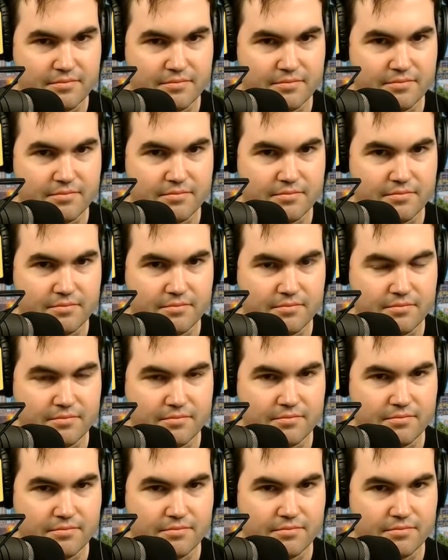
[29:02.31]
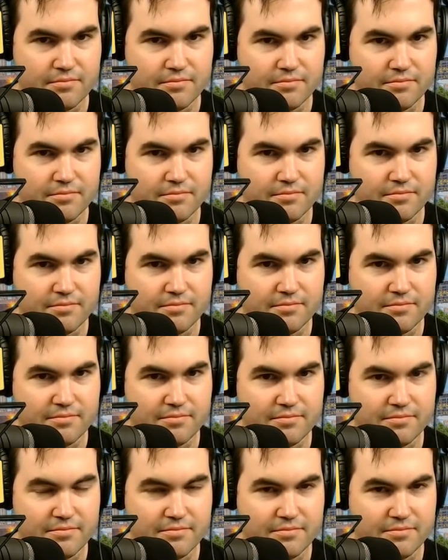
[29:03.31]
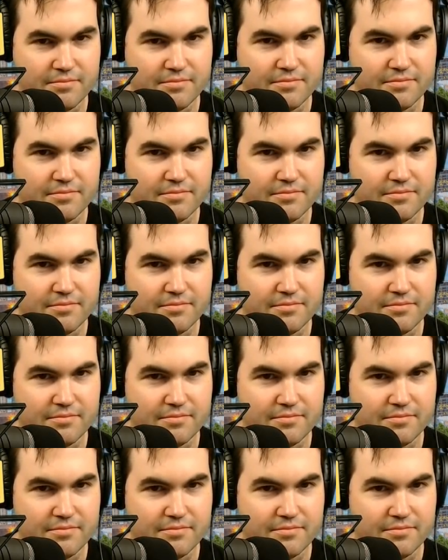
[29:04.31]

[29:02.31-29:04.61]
No words are spoken by the person on screen.